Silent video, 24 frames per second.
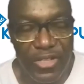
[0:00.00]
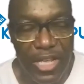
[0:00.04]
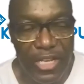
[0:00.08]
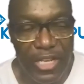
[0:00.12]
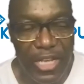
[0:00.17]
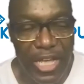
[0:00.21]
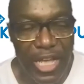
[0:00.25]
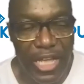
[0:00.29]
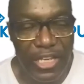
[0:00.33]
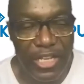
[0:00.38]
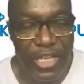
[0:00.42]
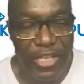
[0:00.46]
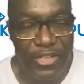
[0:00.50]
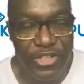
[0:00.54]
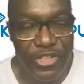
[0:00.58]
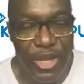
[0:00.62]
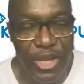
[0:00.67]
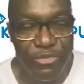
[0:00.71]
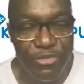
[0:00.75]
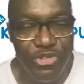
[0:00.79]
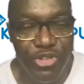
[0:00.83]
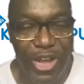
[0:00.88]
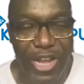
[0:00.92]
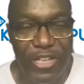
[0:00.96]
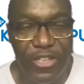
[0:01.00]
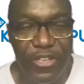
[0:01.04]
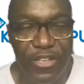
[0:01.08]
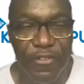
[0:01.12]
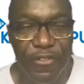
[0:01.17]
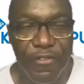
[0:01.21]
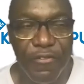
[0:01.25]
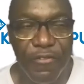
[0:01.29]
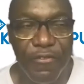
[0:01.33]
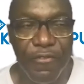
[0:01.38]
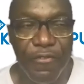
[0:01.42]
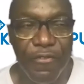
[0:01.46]
And so I'm trying to
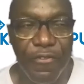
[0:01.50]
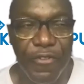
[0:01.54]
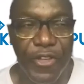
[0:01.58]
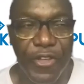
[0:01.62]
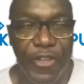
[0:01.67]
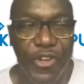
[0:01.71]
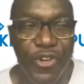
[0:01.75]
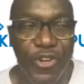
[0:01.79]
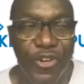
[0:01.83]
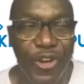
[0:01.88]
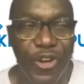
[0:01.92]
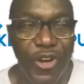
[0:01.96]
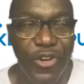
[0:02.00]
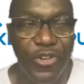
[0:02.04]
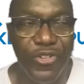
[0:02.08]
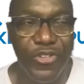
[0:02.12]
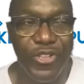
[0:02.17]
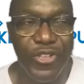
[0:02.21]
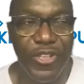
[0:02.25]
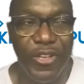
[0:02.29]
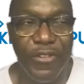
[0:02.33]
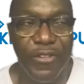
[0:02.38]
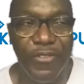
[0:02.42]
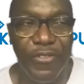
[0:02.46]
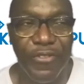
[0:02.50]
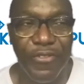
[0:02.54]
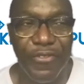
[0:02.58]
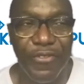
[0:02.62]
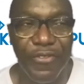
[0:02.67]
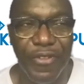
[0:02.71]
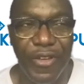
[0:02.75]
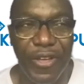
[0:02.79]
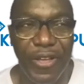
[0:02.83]
figure out if,